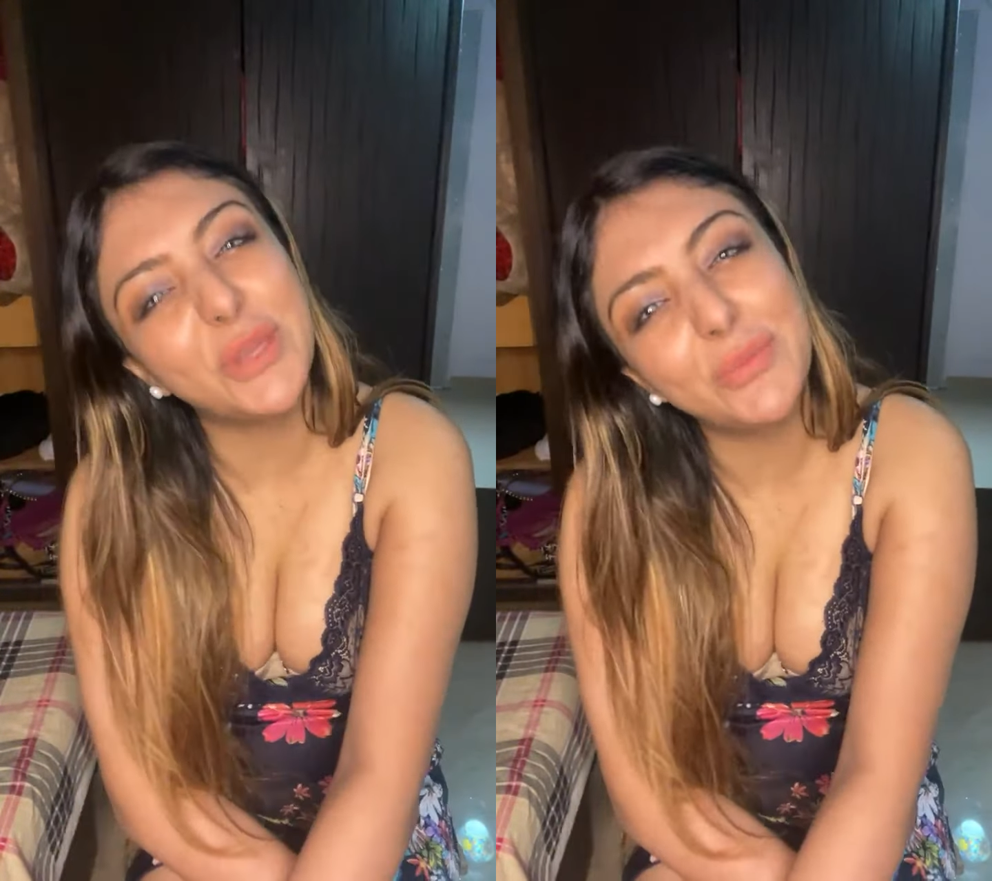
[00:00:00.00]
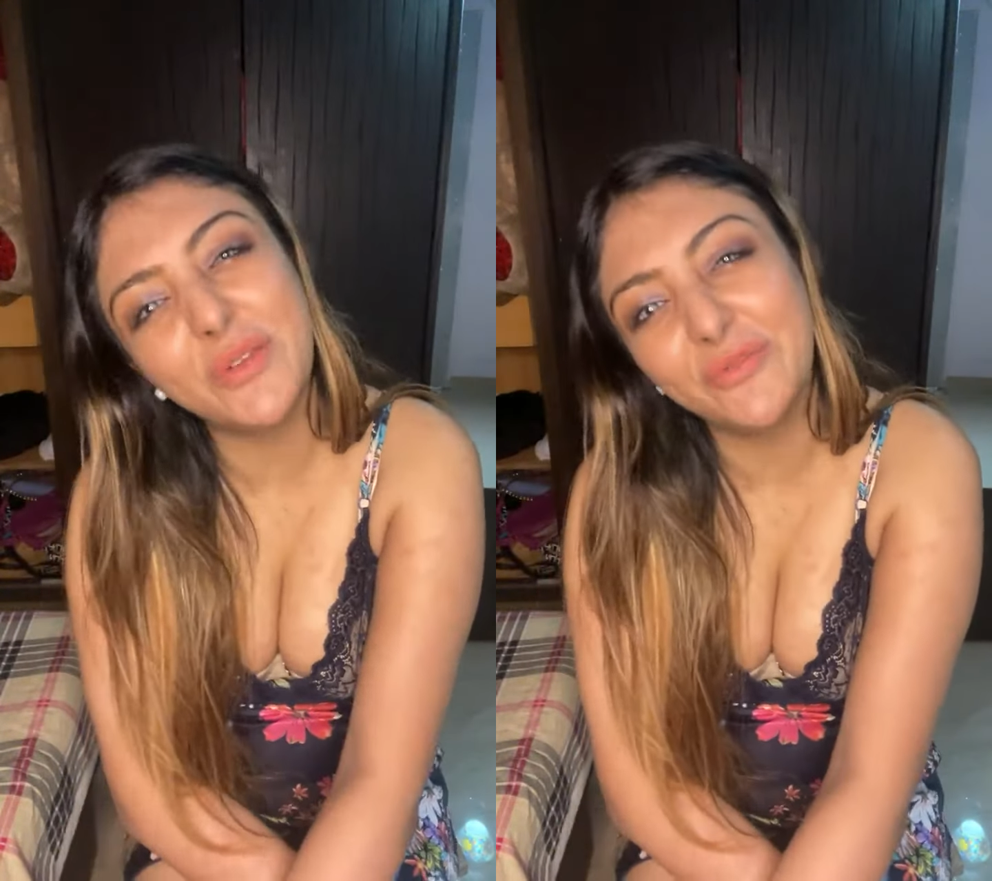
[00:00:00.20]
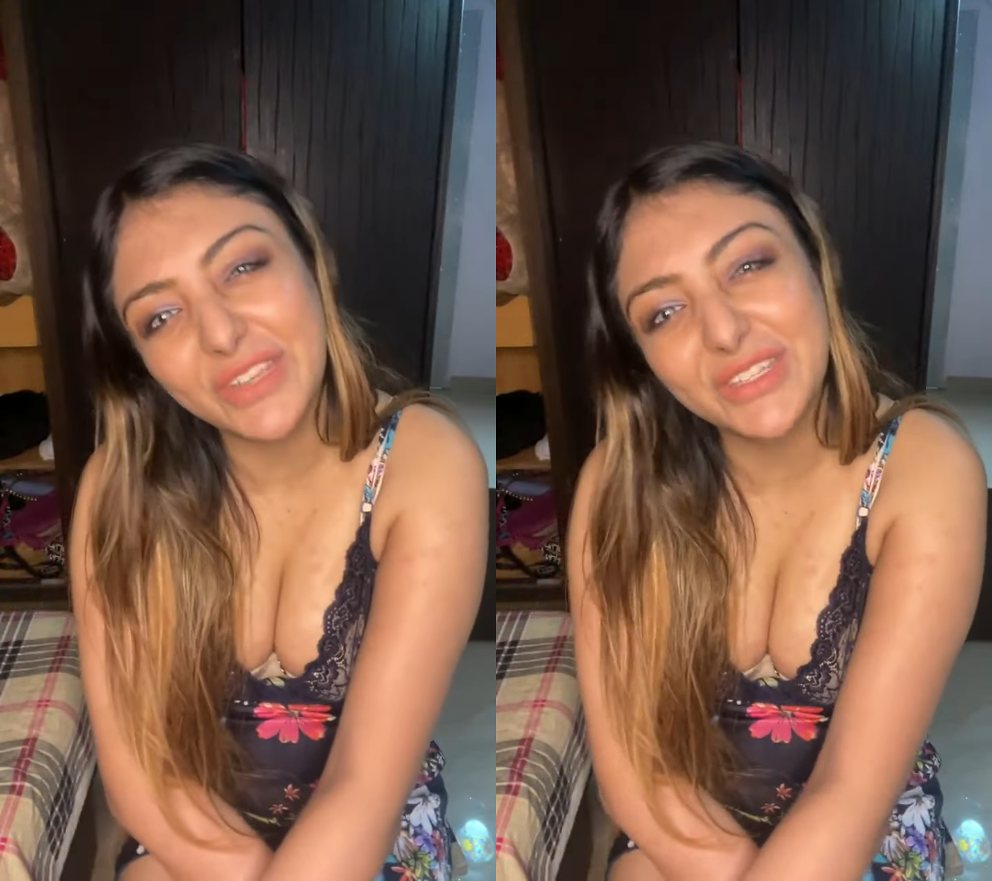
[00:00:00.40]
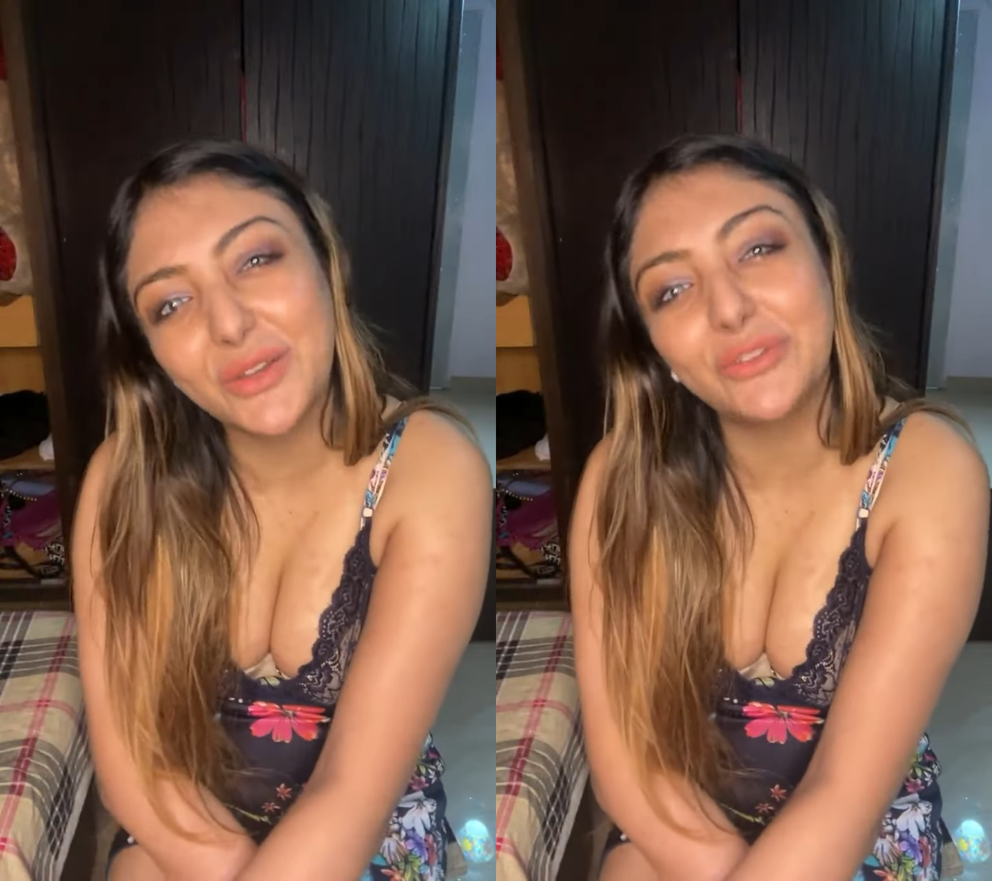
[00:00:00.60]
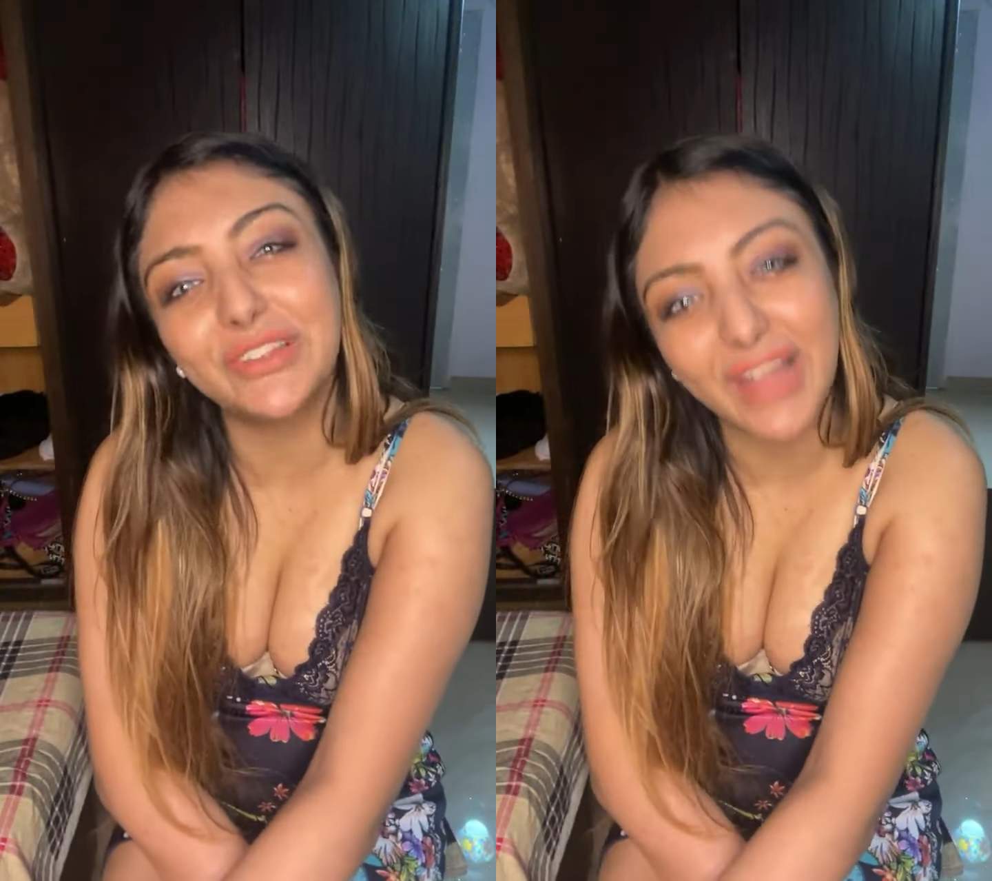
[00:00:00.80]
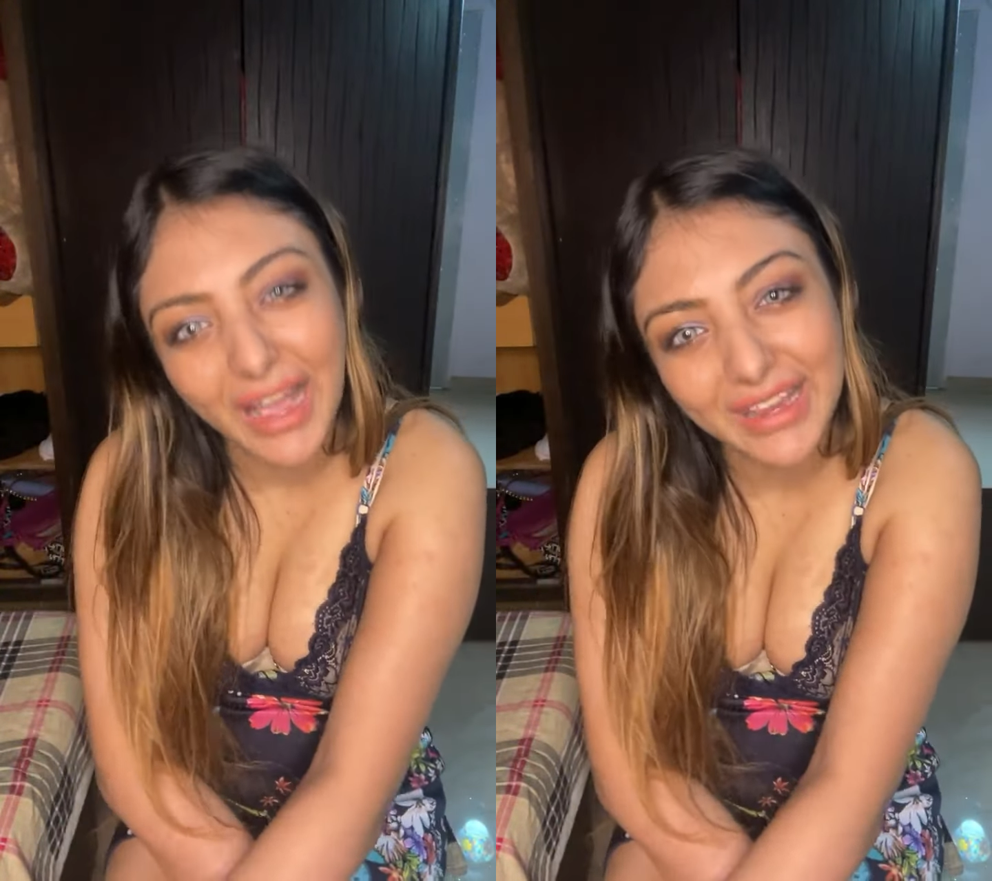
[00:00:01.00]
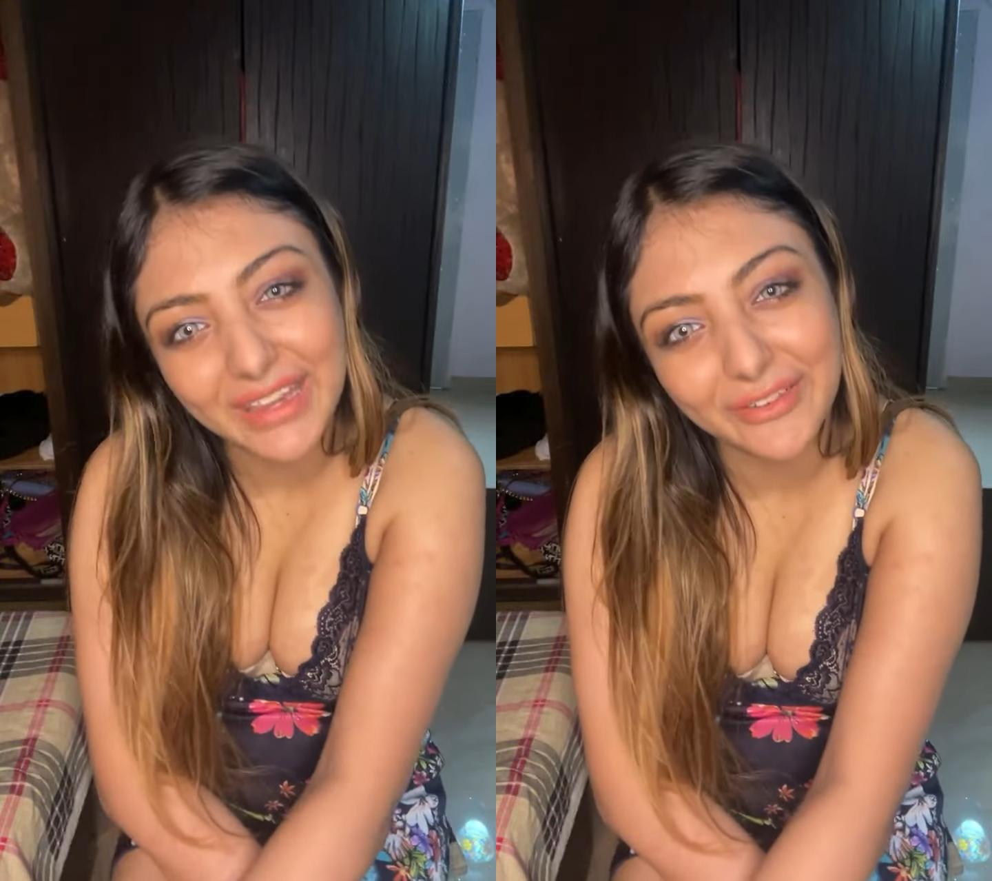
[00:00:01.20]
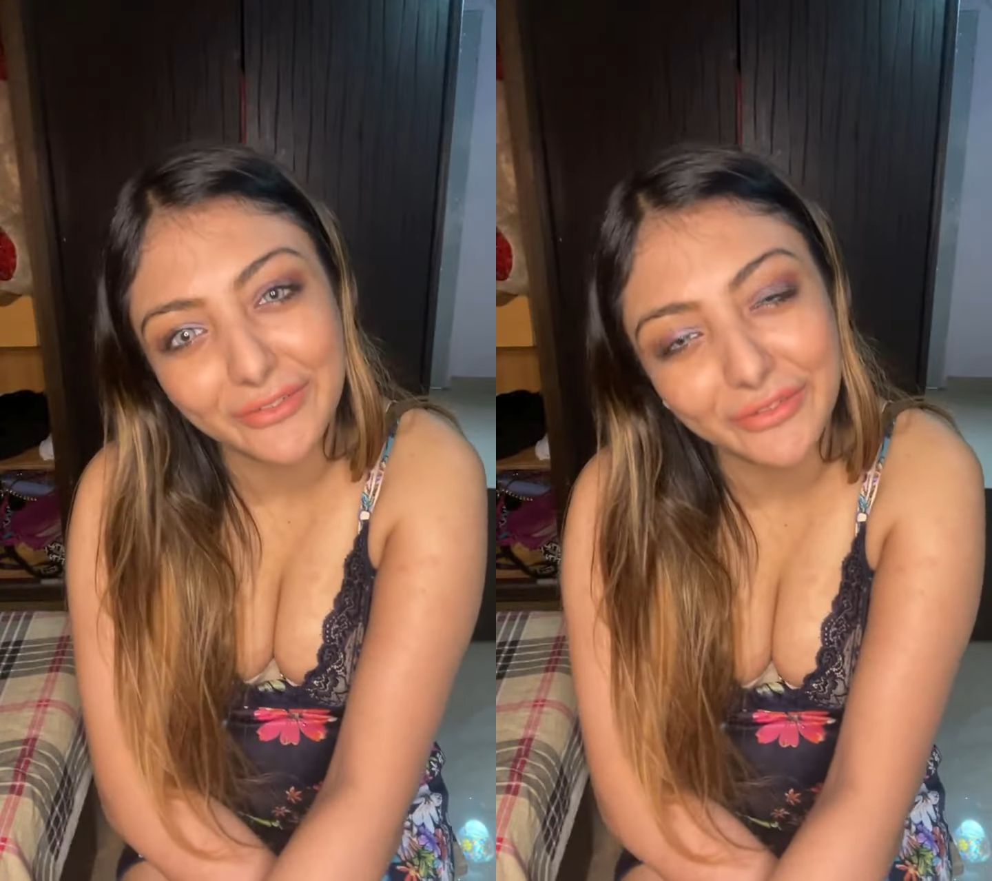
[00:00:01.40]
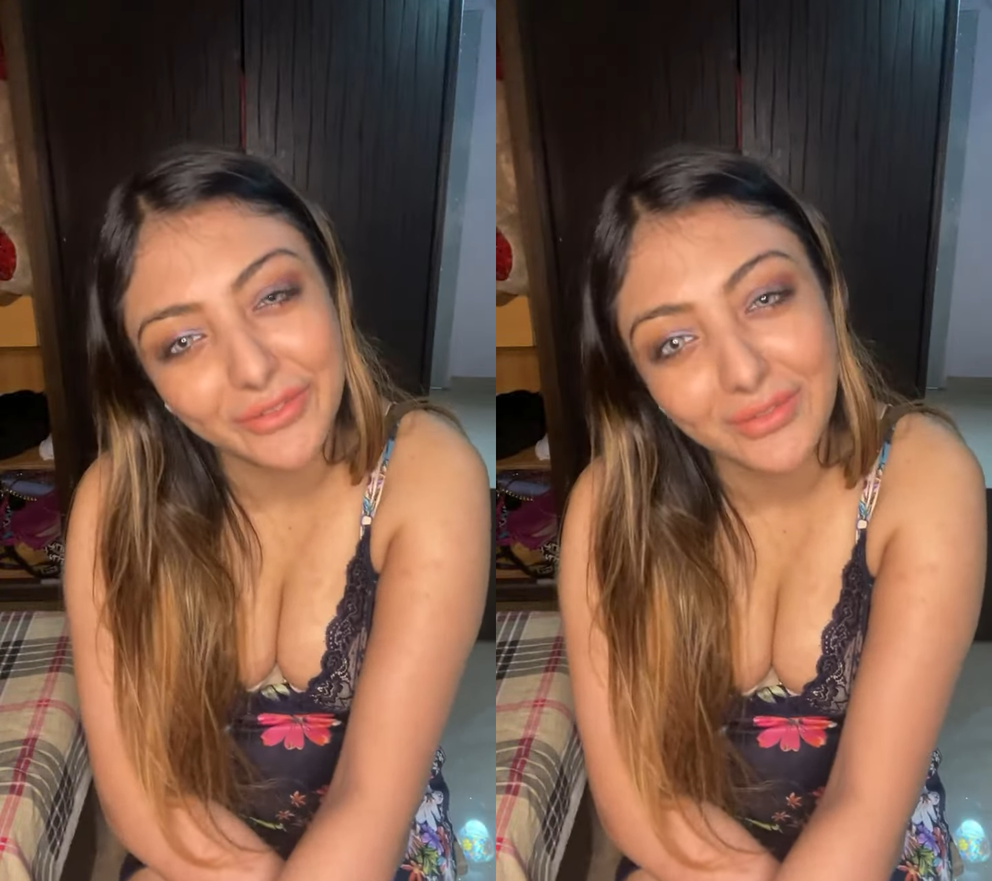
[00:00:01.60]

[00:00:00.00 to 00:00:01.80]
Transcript: premium videos live.